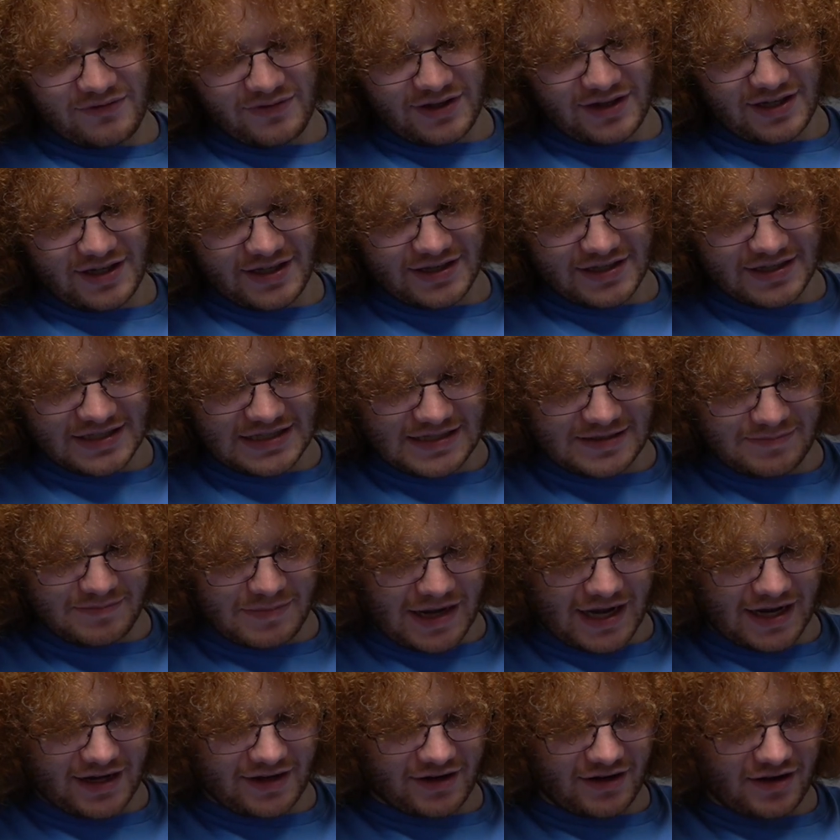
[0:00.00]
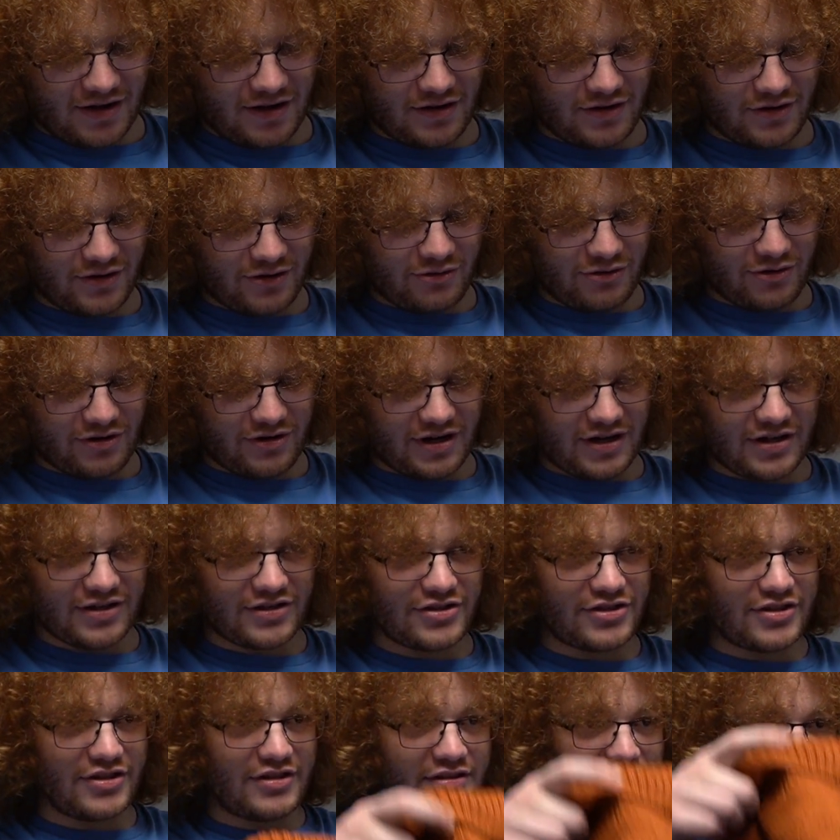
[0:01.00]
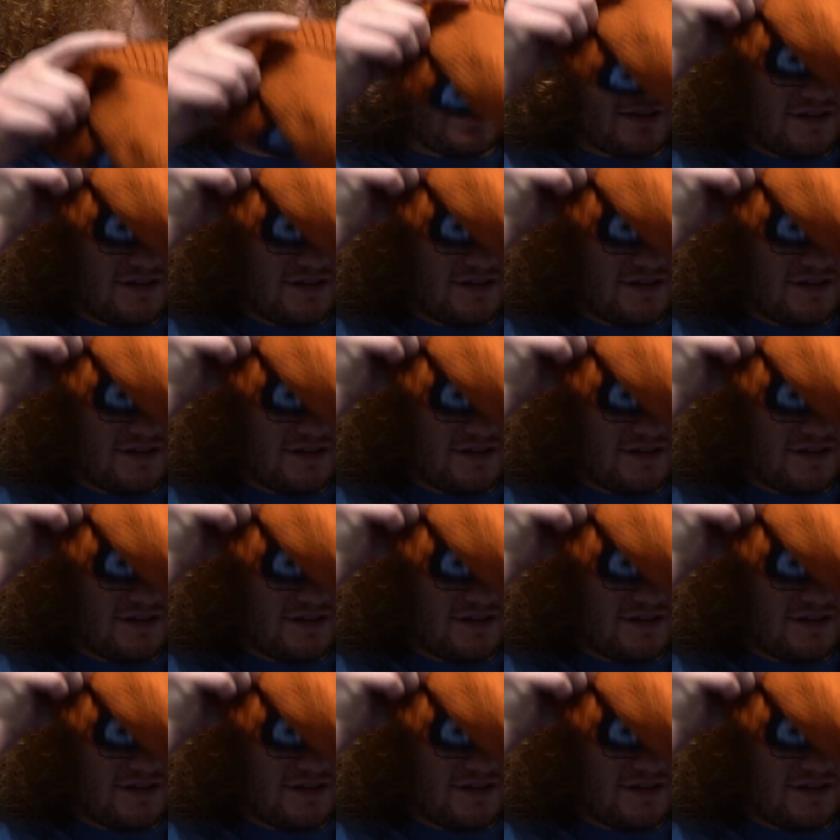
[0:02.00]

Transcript: feel like this is bad color coordination.